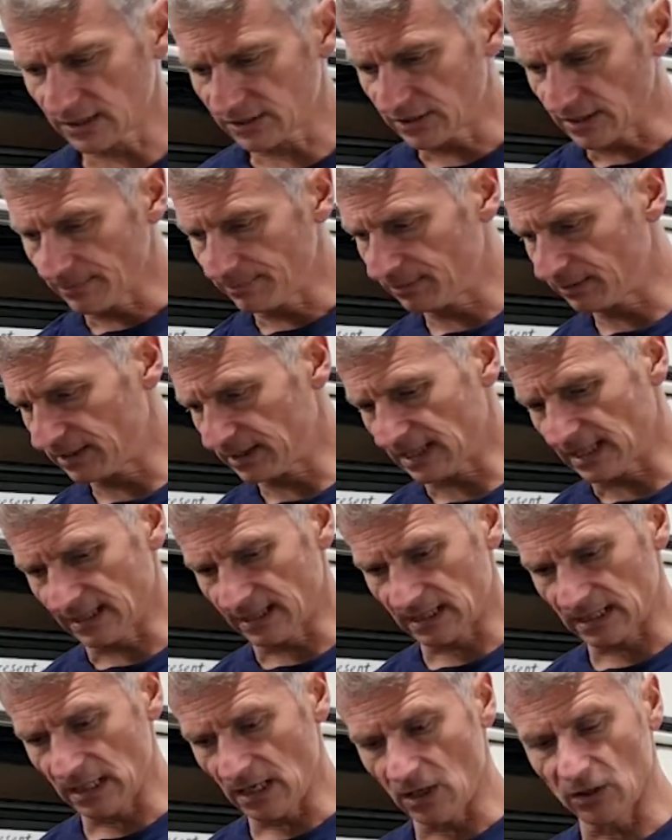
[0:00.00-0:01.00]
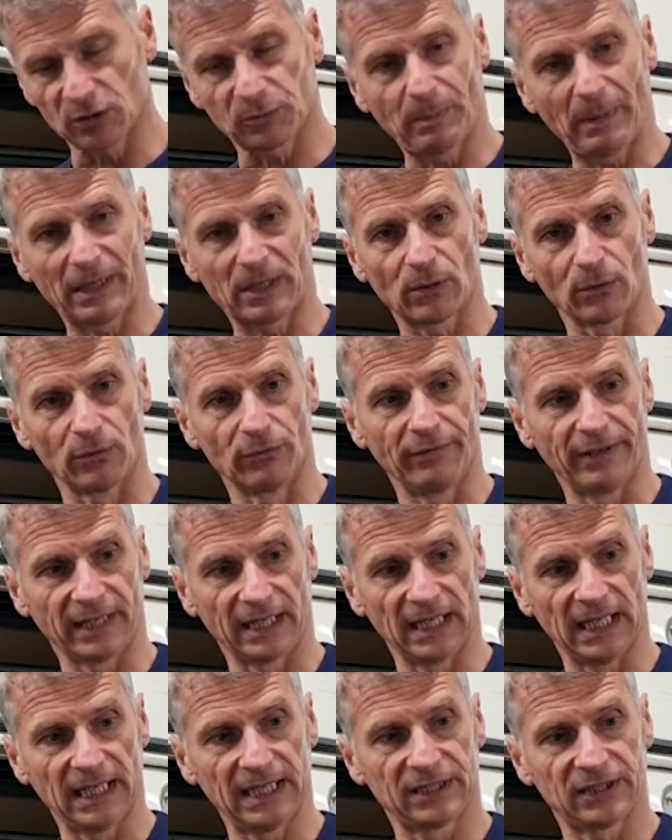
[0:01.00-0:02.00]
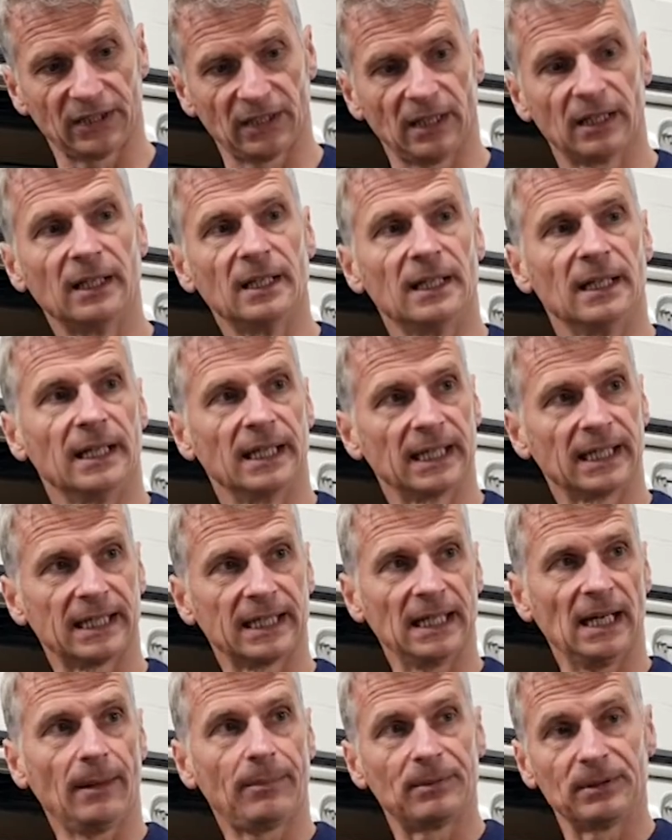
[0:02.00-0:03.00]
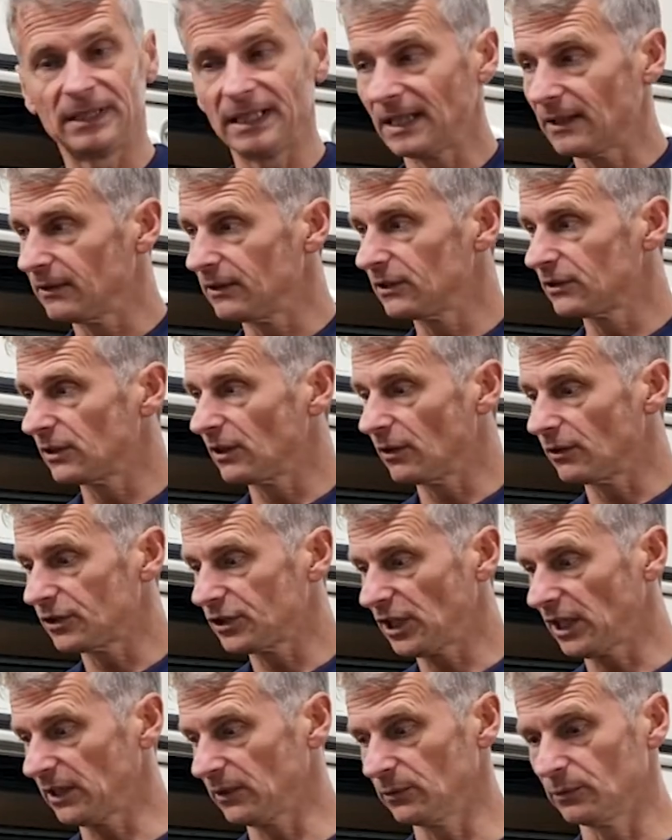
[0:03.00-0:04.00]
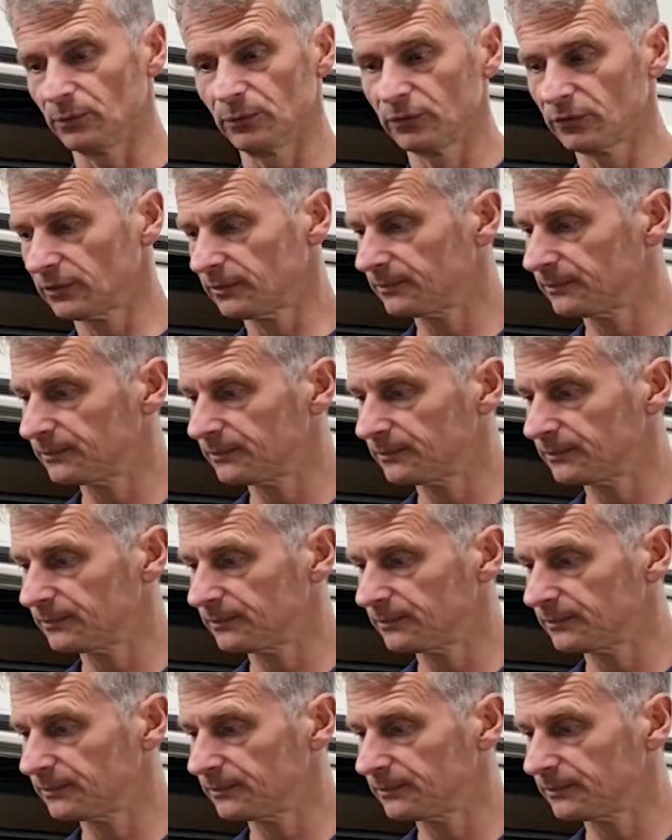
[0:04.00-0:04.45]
step is to get the glass back on the regulator and get it up and down into our channels.